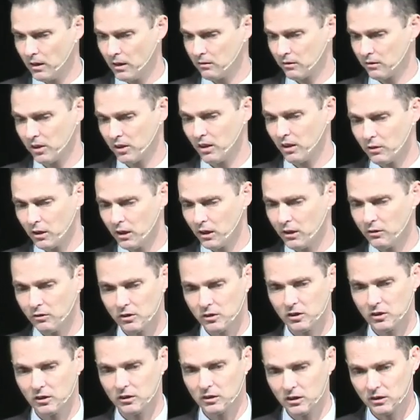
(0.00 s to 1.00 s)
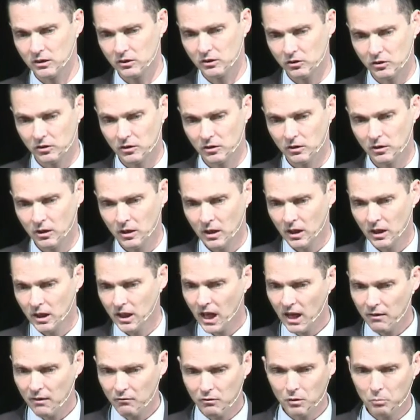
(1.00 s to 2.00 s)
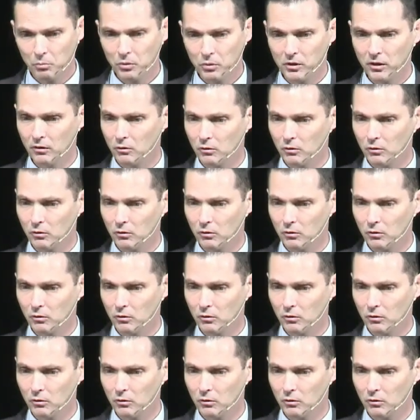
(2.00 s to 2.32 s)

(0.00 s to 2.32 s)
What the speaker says: Several hundreds at least. He gave an appeal.